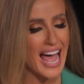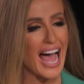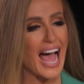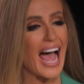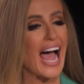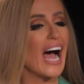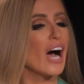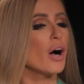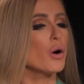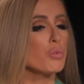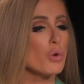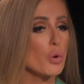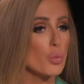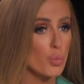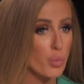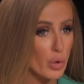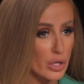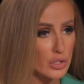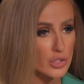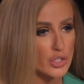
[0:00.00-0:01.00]
How
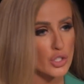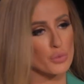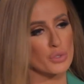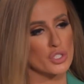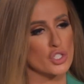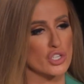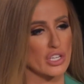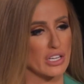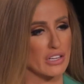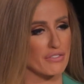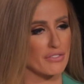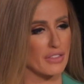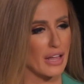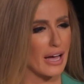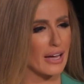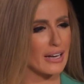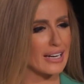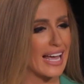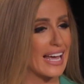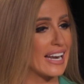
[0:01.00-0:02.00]
will you achieve
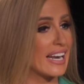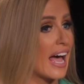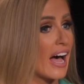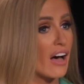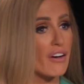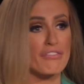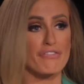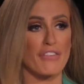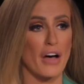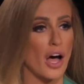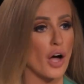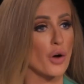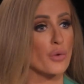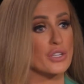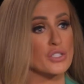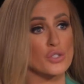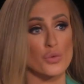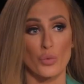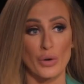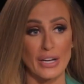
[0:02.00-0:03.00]
that, and how far
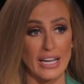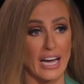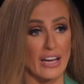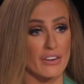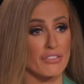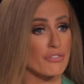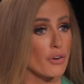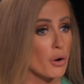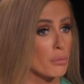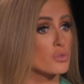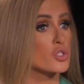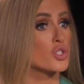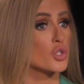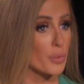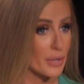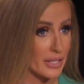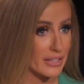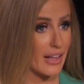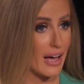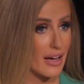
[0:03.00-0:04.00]
is Riyadh from
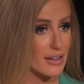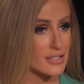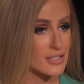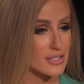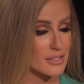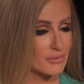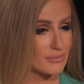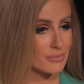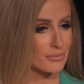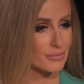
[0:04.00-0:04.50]
doing that?